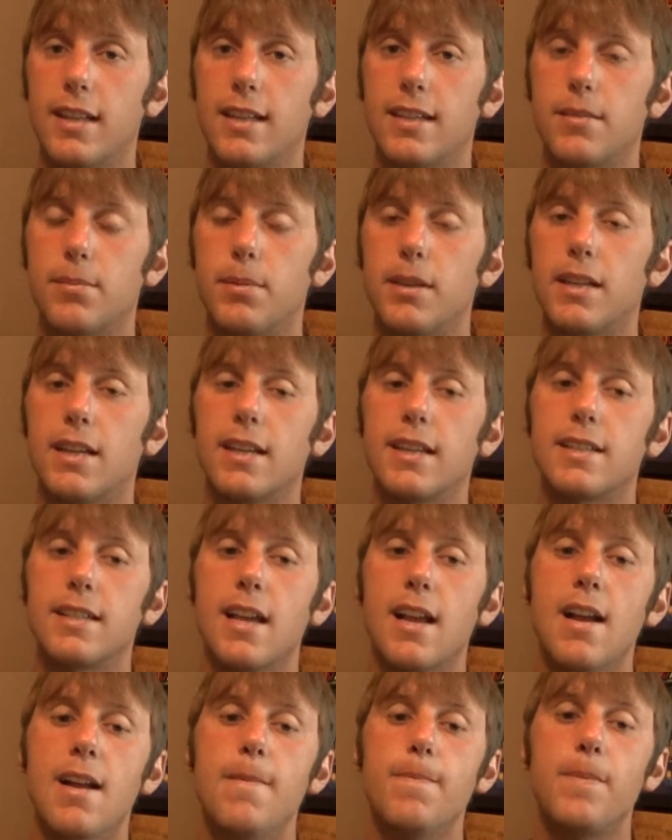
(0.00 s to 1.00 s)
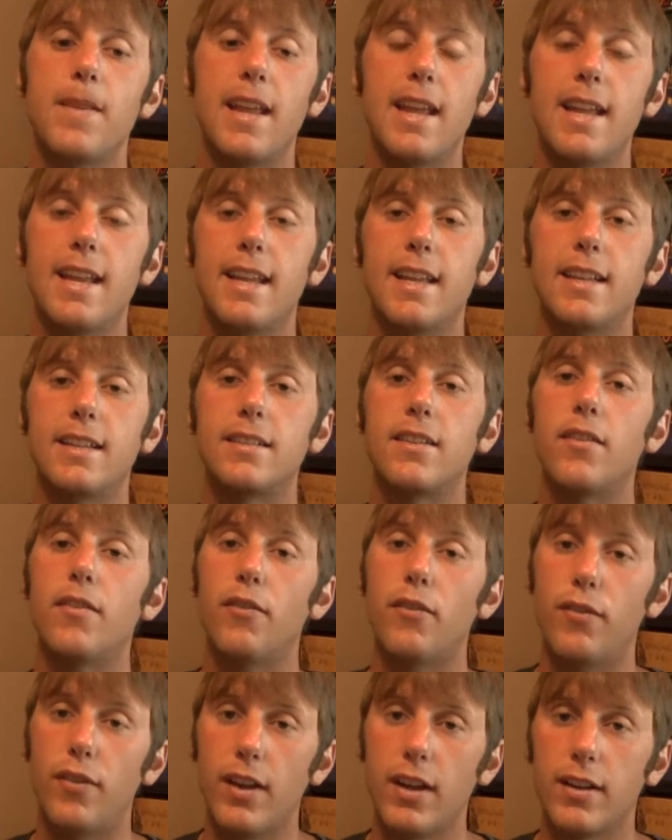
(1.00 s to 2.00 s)
this because it is
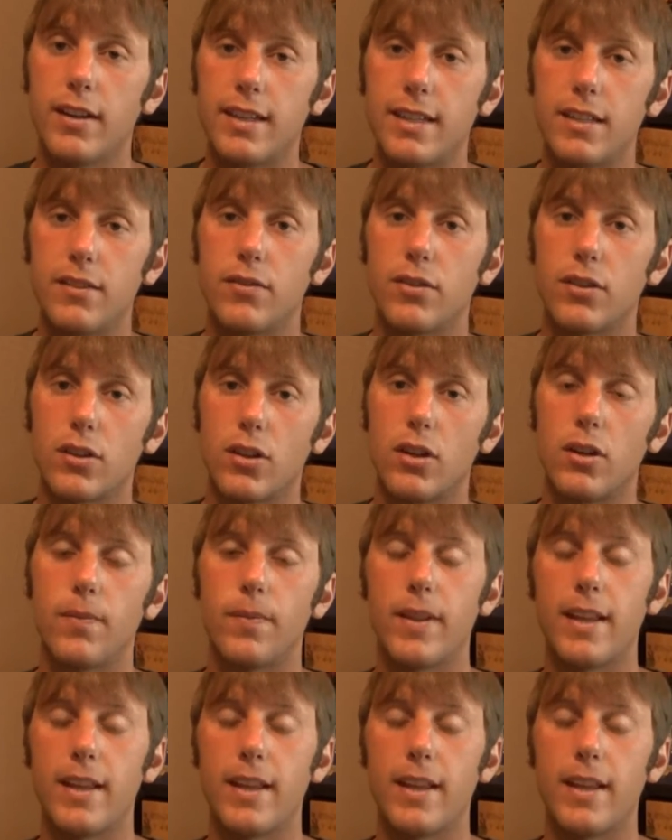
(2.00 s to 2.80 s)
very difficult.